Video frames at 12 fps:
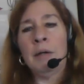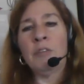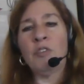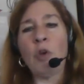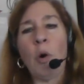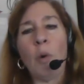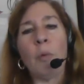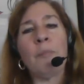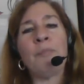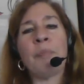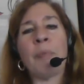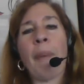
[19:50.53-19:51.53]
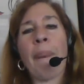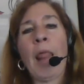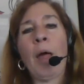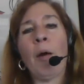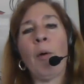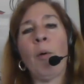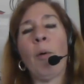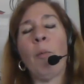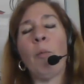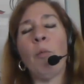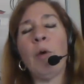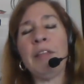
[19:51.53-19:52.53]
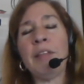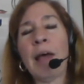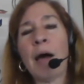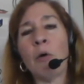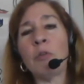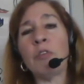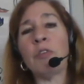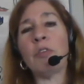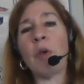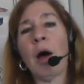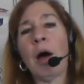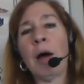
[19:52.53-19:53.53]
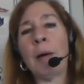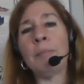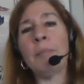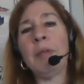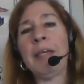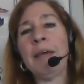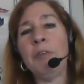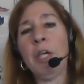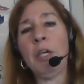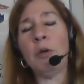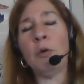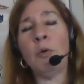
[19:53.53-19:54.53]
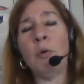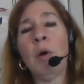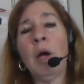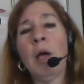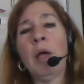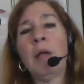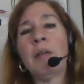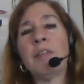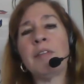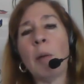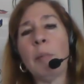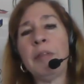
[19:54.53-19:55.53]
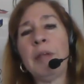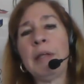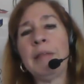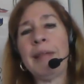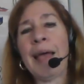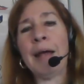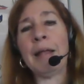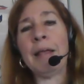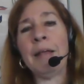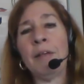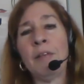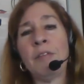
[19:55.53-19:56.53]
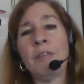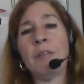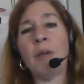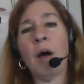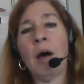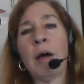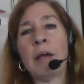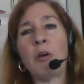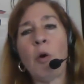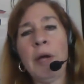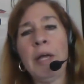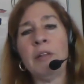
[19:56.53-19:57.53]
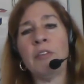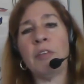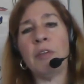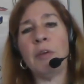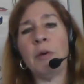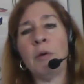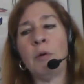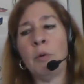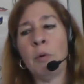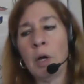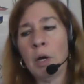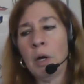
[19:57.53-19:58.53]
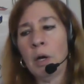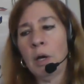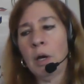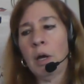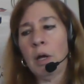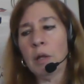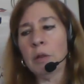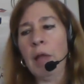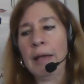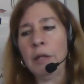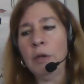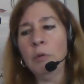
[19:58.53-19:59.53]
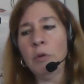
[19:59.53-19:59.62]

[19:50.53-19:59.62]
So, without um, giving you something that is uh, going to let you